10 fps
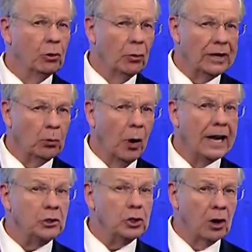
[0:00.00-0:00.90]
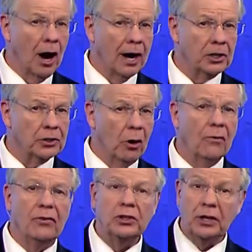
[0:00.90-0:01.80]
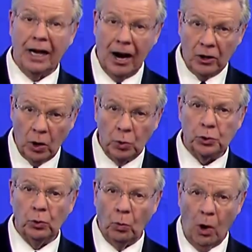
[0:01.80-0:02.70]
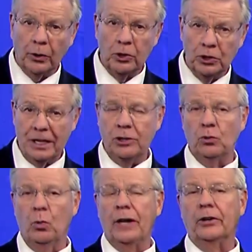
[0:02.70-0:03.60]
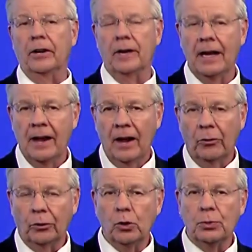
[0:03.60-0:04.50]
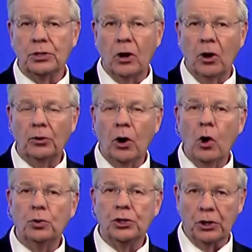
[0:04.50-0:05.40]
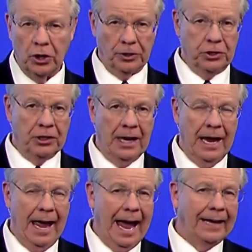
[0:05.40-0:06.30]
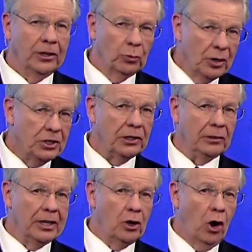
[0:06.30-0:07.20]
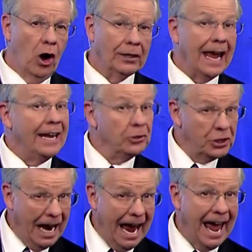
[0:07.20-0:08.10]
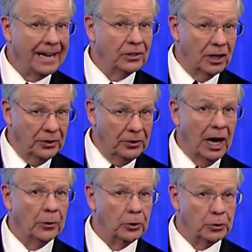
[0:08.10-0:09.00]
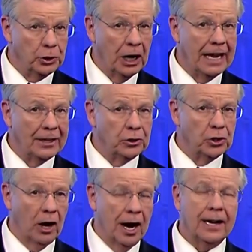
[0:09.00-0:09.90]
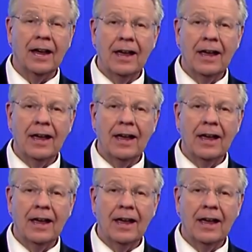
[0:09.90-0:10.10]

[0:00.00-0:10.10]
great white sharks are visiting our coastal waters each winter. The group is called OCEARCH, search and it recently caught and tagged another giant shark.